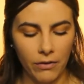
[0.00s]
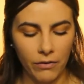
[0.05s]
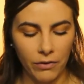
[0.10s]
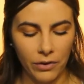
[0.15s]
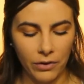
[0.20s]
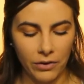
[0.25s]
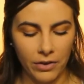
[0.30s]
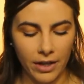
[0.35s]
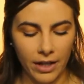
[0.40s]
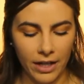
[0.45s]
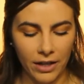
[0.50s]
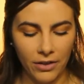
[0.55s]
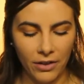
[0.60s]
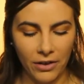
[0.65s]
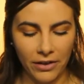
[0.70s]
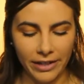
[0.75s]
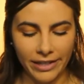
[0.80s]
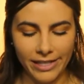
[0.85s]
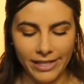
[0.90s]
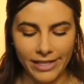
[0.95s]
I've had it for
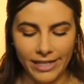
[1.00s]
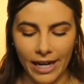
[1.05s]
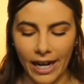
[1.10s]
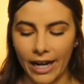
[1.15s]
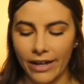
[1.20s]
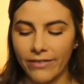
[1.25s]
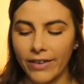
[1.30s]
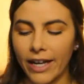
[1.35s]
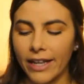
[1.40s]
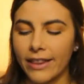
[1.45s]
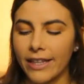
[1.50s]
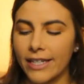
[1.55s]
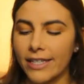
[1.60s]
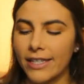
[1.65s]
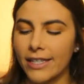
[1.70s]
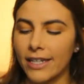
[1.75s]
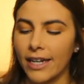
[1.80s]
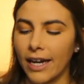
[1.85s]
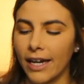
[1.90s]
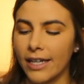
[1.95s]
the longest time,
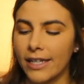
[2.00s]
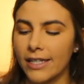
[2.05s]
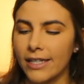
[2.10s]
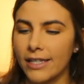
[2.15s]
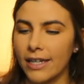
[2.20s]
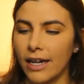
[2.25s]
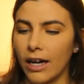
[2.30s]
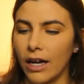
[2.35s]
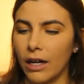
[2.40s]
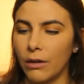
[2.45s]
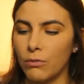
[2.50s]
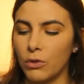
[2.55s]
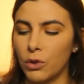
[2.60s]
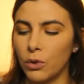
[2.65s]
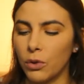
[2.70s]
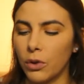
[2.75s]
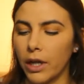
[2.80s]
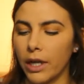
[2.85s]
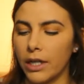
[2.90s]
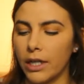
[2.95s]
in this nice
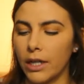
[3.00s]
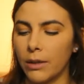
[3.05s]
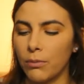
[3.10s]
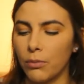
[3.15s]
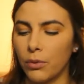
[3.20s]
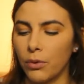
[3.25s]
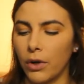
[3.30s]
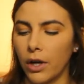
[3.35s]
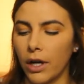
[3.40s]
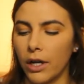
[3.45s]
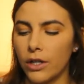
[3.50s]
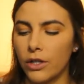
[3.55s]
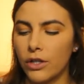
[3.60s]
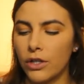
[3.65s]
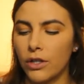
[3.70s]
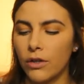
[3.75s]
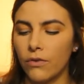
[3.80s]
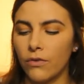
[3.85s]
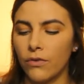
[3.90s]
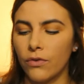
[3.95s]
dual-ended
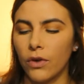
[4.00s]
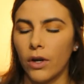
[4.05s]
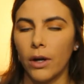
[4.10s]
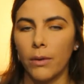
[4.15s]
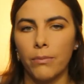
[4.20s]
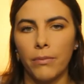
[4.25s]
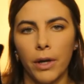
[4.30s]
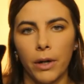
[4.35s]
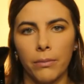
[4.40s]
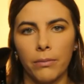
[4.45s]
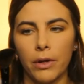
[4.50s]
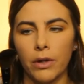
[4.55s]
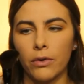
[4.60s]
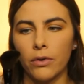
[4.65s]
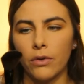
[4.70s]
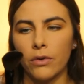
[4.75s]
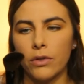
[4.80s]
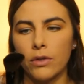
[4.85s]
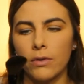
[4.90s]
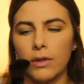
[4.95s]
brush from
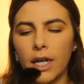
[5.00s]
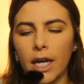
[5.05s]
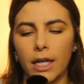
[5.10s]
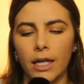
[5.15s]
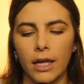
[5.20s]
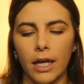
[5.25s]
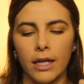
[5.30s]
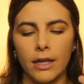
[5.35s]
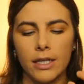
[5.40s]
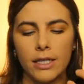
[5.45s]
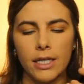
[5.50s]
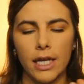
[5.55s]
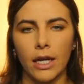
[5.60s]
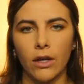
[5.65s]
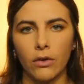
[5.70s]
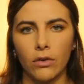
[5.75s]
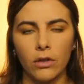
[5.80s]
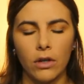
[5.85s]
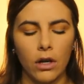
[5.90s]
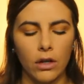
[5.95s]
Bare Minerals with kind of
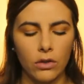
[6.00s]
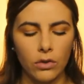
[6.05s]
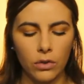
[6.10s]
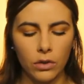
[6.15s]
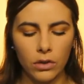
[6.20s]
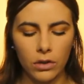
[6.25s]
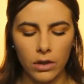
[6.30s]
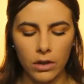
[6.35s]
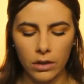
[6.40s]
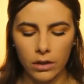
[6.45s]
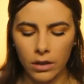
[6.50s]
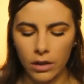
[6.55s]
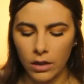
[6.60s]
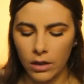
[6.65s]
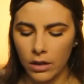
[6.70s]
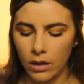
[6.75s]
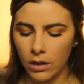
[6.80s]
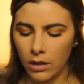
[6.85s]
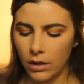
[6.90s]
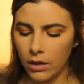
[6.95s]
like this angled contour
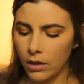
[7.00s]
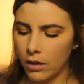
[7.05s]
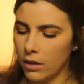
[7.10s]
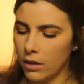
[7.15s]
look.